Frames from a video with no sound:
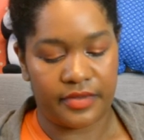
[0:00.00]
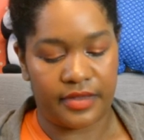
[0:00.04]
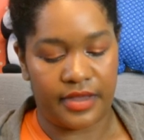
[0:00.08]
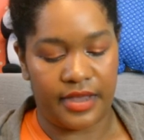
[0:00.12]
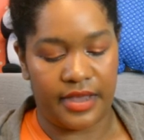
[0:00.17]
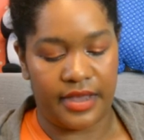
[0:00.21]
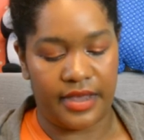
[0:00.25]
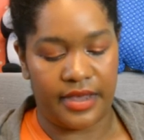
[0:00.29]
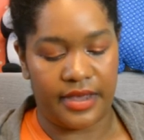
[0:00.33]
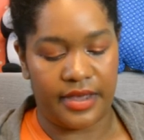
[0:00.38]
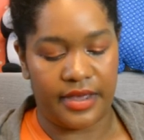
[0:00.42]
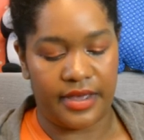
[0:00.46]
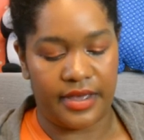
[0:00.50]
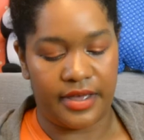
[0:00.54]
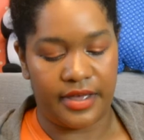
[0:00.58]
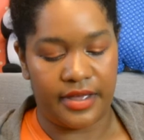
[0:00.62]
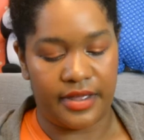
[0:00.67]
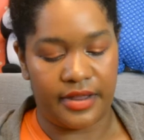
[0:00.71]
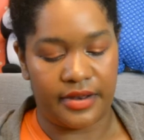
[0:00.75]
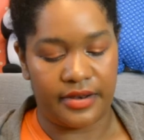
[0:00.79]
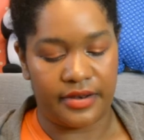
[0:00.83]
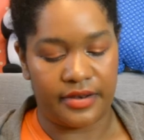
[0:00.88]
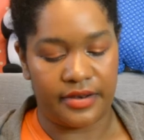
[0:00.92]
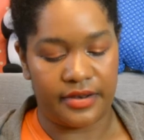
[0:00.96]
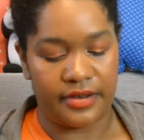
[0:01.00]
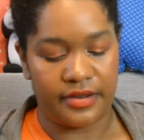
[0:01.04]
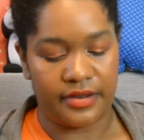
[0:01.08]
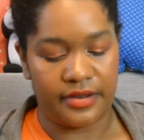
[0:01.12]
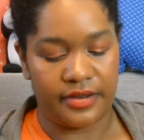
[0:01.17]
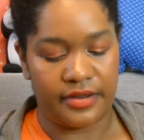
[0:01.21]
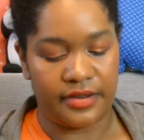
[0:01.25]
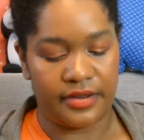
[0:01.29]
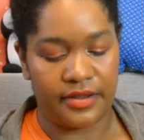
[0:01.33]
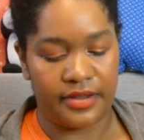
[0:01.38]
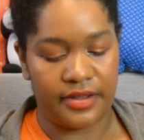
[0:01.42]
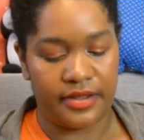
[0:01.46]
and
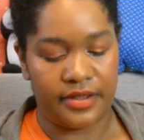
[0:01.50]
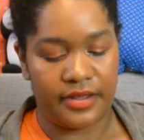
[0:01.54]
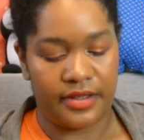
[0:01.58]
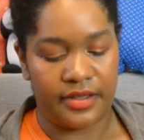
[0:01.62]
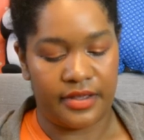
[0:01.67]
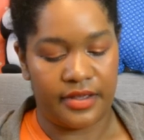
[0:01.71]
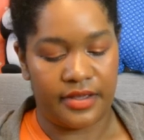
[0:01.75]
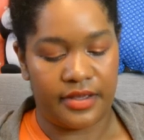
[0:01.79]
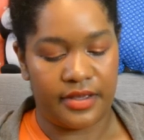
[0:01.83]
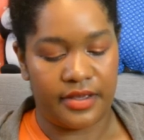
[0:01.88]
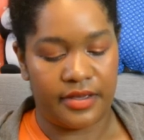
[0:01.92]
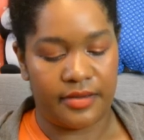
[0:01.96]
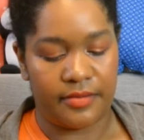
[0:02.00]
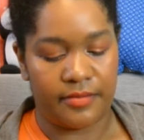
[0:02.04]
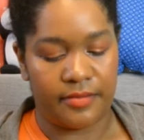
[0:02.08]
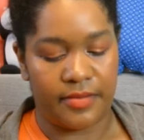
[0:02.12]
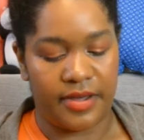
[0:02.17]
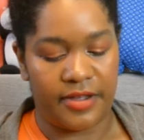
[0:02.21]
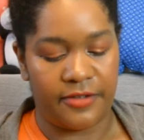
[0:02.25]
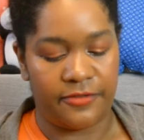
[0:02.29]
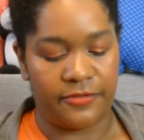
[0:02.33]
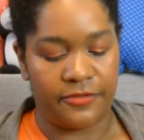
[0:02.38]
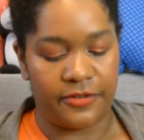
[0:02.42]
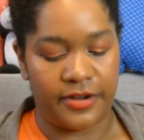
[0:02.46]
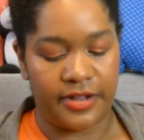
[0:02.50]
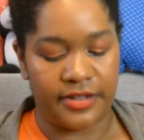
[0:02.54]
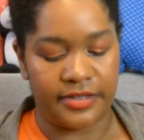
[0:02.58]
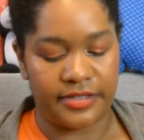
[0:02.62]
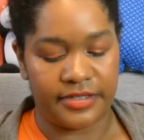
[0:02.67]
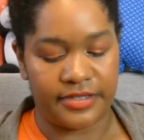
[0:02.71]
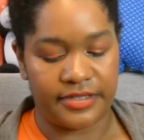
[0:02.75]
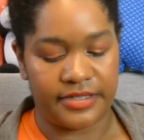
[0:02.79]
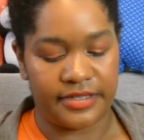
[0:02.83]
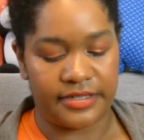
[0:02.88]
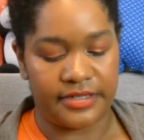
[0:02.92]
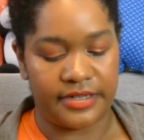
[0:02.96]
my
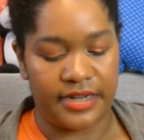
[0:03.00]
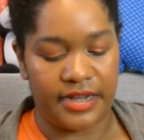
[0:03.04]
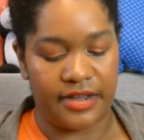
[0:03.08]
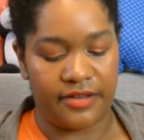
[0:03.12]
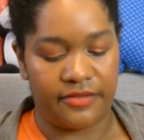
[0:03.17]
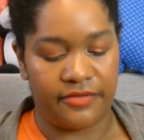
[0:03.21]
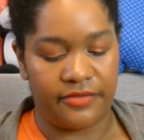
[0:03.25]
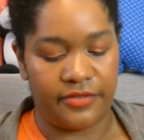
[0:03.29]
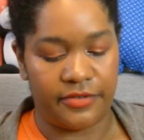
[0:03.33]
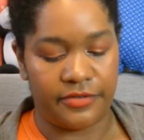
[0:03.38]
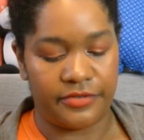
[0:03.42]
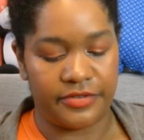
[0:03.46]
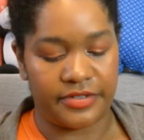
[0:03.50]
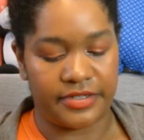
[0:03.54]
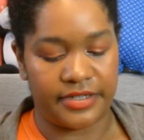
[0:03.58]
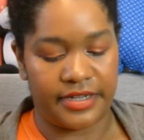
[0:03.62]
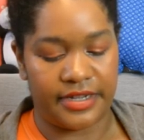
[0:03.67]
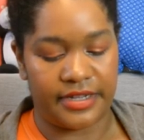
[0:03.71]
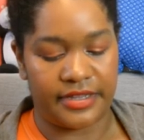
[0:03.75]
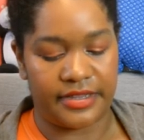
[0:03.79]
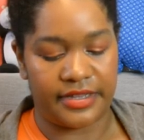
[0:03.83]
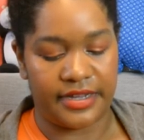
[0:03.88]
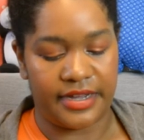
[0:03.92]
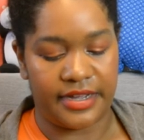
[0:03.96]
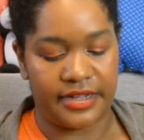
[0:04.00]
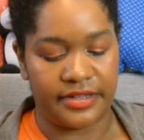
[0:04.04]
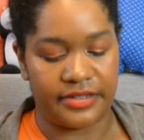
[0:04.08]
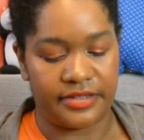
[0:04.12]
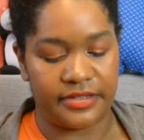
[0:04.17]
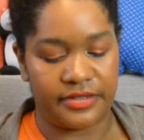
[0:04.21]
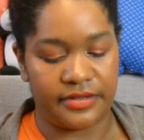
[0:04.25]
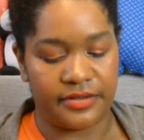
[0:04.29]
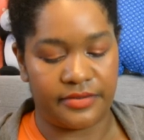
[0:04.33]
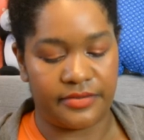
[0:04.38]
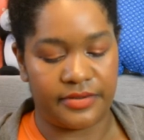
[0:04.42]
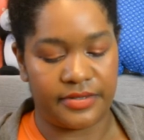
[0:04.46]
friends didn't have phones like that,
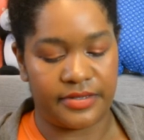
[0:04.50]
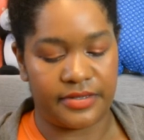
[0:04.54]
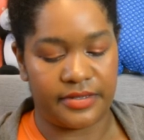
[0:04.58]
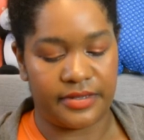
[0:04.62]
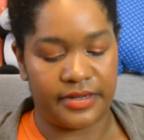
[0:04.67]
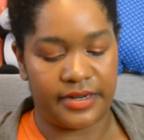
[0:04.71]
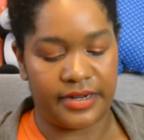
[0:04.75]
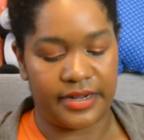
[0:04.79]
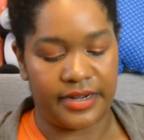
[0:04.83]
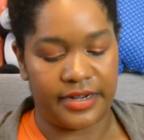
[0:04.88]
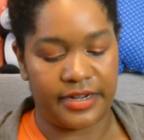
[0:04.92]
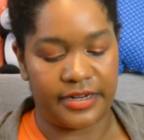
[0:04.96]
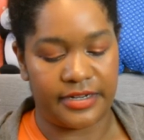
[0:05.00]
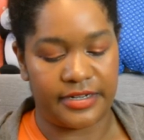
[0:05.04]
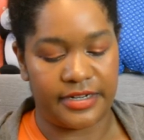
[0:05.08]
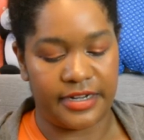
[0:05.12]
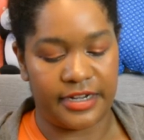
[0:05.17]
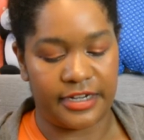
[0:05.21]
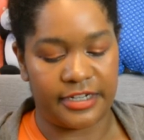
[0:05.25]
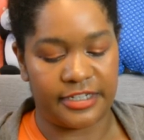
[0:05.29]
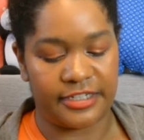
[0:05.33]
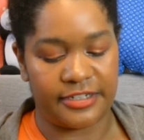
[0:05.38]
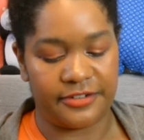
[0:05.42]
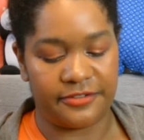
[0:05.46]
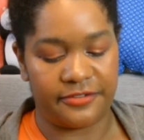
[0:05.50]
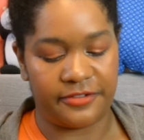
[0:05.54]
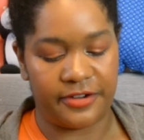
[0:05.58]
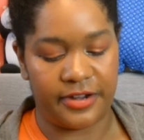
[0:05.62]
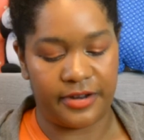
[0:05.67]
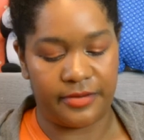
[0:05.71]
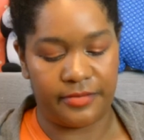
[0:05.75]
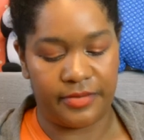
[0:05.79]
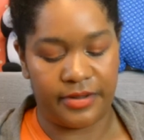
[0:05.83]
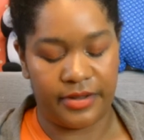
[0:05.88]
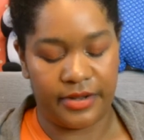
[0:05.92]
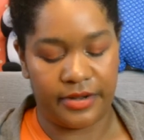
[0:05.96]
so it wasn't like I could text a friend
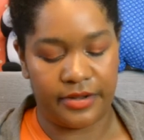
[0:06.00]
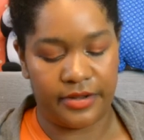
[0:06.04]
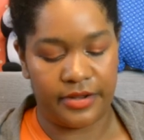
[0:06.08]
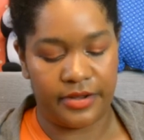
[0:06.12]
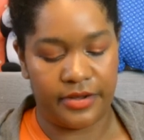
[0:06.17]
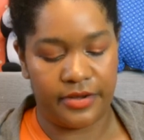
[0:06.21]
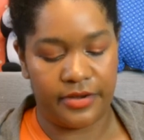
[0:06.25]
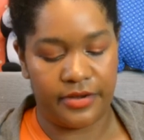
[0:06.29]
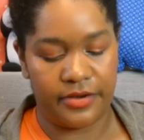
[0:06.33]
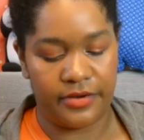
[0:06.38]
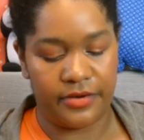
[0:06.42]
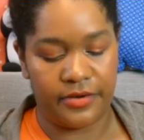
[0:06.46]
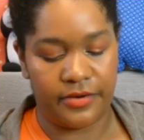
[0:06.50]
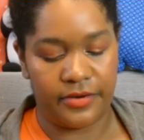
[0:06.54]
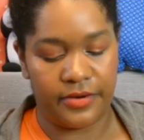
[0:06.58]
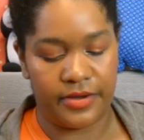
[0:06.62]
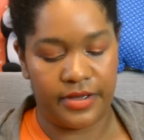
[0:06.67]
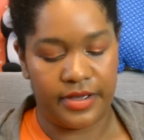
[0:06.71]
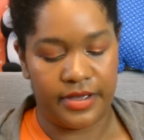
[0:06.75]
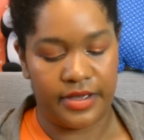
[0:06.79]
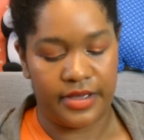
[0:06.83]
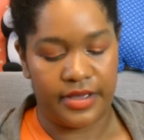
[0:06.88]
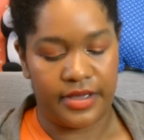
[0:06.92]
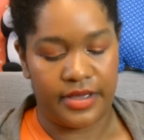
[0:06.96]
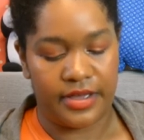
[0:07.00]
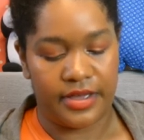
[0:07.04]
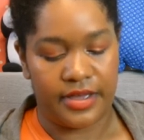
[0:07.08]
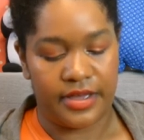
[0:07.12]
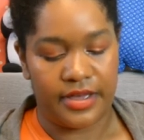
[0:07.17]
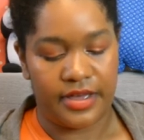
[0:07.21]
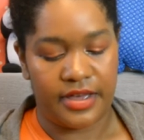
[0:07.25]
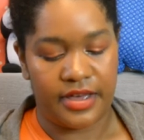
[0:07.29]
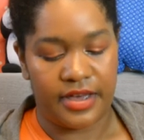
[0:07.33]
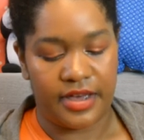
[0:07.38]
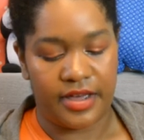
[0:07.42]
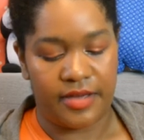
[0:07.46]
and be like, yo,
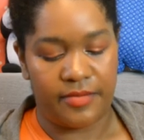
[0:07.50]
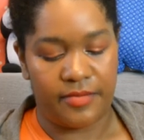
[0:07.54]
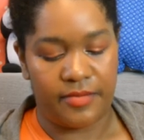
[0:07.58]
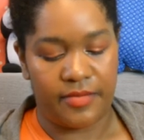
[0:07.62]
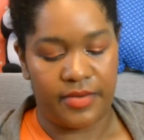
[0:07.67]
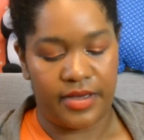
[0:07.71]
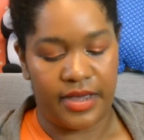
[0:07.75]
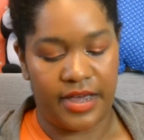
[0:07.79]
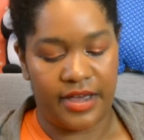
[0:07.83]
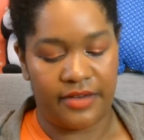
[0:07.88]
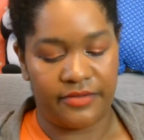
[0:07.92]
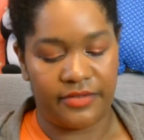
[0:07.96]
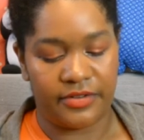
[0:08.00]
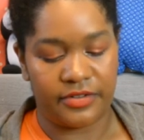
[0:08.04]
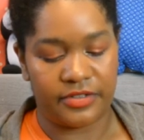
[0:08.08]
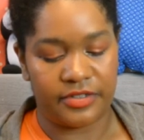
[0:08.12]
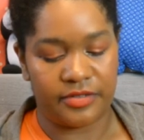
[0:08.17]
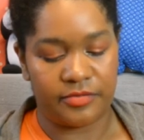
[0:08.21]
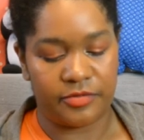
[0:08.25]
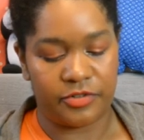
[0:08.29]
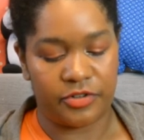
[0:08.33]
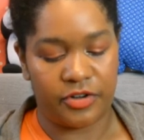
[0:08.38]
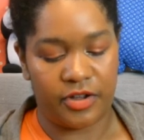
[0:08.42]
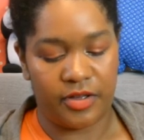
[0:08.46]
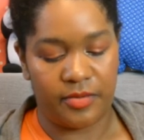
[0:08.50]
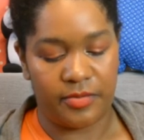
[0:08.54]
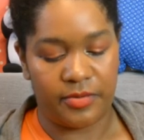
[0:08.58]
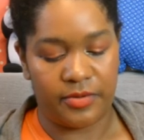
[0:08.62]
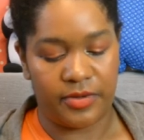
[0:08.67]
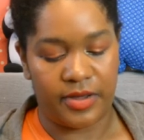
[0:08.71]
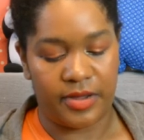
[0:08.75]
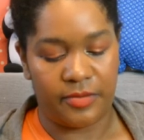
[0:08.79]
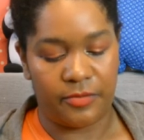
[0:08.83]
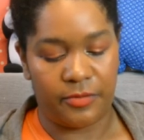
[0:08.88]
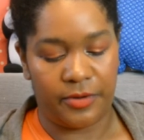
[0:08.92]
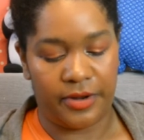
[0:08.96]
I'm having some trouble.
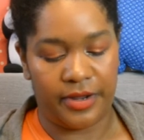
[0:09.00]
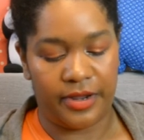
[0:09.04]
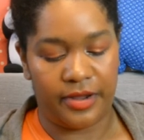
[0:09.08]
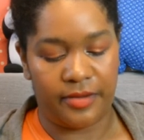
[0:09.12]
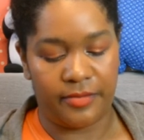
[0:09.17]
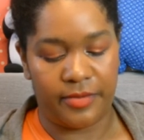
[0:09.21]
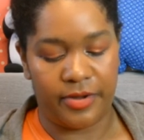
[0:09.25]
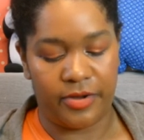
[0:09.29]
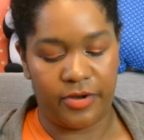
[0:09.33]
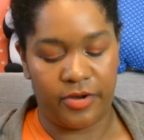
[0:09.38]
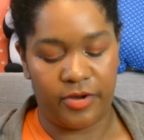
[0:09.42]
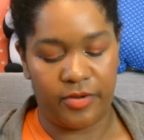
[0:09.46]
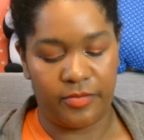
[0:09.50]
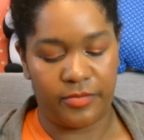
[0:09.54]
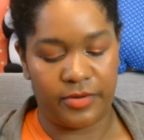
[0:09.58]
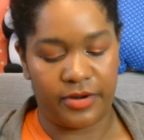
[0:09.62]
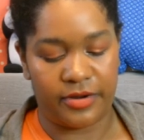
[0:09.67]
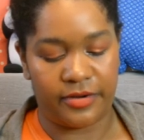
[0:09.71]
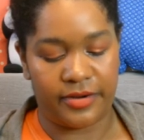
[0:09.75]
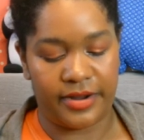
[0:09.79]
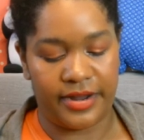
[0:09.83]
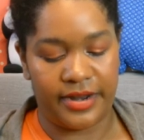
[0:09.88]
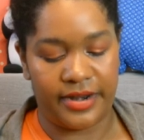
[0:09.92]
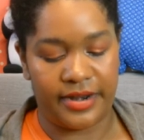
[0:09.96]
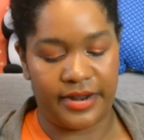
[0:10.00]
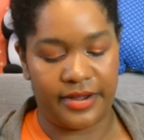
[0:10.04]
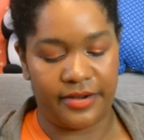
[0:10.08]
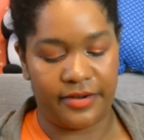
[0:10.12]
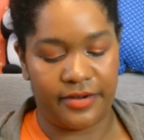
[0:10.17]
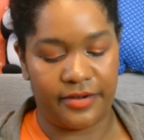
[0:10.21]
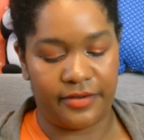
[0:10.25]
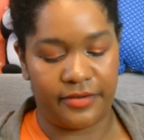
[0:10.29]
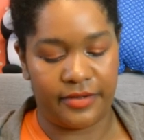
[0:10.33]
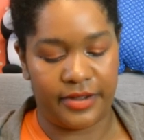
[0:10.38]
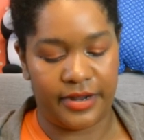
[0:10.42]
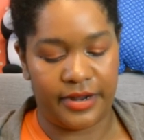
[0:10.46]
I'm working on my homework right now
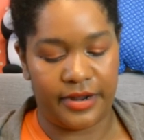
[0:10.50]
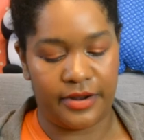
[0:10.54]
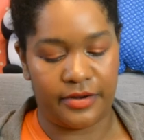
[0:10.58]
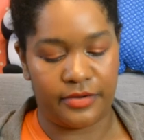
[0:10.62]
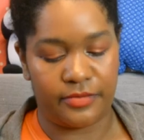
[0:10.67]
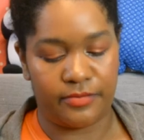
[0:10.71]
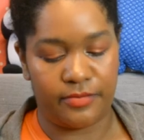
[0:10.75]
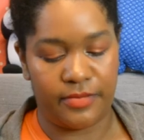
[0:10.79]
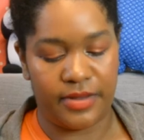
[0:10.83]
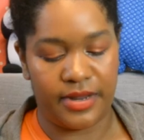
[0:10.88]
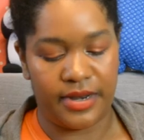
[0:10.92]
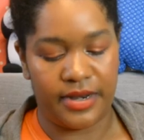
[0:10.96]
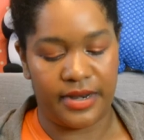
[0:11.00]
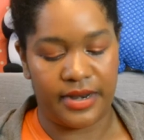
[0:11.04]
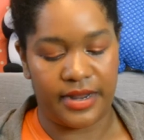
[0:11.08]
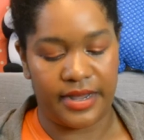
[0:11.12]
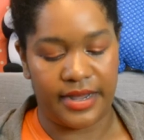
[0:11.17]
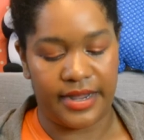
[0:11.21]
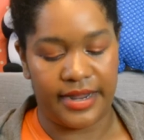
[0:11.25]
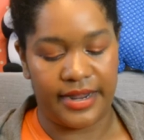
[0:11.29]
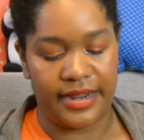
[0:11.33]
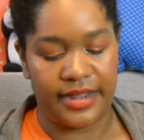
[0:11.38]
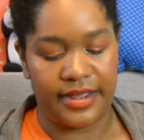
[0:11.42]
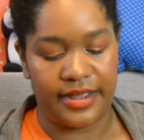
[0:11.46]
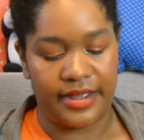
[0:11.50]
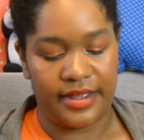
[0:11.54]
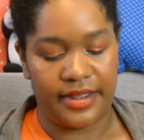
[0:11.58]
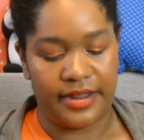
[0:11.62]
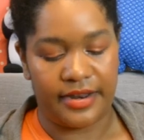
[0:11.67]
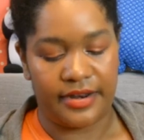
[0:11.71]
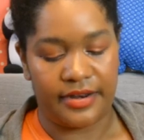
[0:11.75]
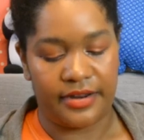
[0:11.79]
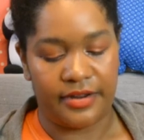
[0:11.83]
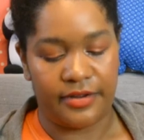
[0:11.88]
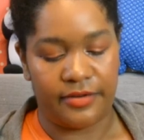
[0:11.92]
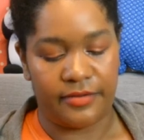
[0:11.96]
at like midnight.
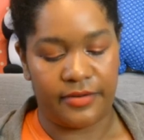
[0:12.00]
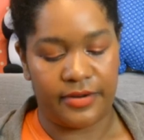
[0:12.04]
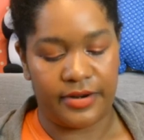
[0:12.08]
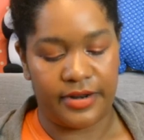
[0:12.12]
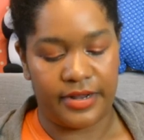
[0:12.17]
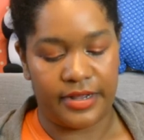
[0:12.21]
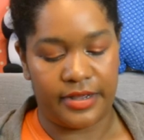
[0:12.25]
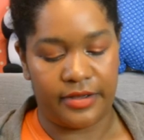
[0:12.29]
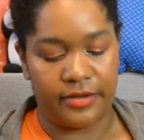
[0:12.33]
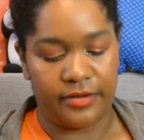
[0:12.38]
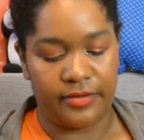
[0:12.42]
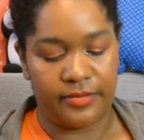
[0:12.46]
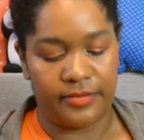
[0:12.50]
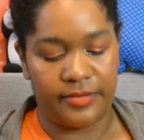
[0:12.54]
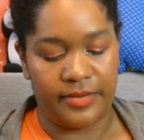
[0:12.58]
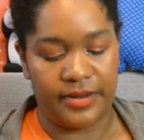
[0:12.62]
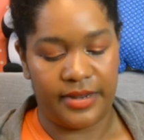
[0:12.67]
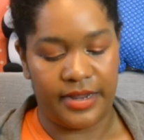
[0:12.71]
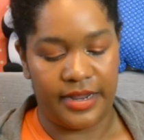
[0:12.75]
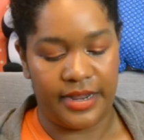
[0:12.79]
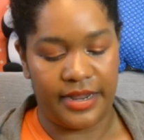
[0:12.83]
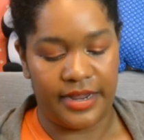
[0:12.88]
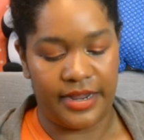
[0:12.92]
You want to help me?